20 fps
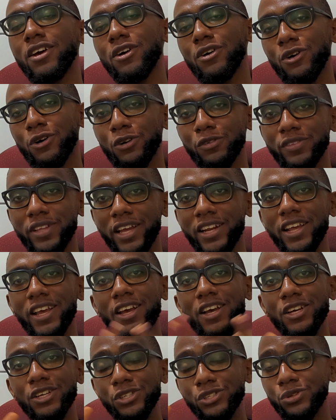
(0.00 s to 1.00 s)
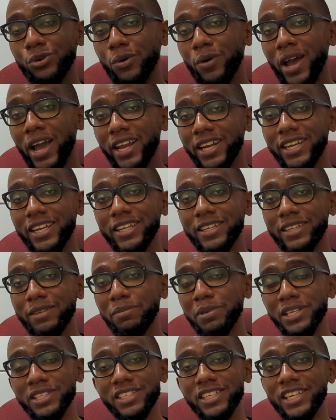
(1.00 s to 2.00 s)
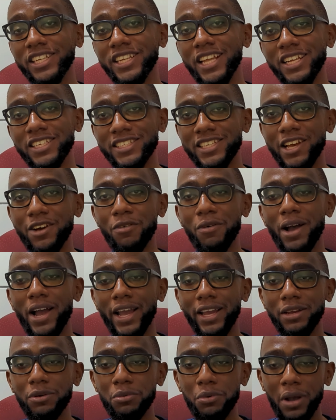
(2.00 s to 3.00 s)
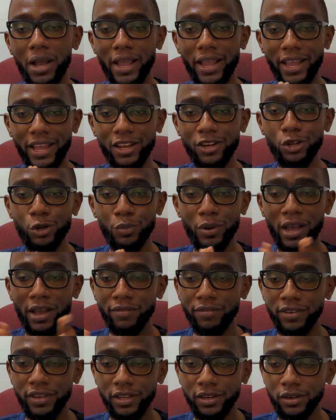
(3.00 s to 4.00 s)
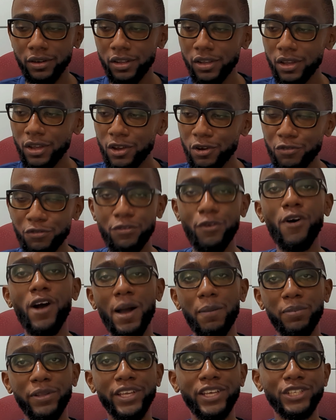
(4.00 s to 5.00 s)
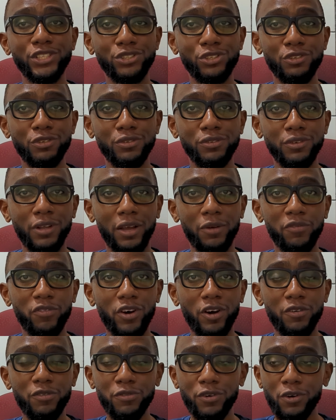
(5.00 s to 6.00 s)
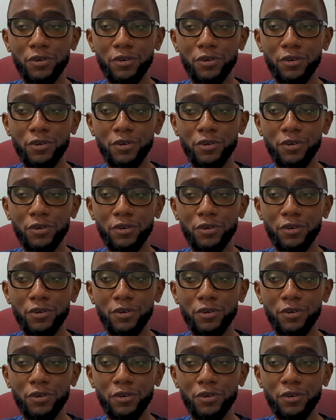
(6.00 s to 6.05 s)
all of that. So, and basically that's how I end up having 4 application for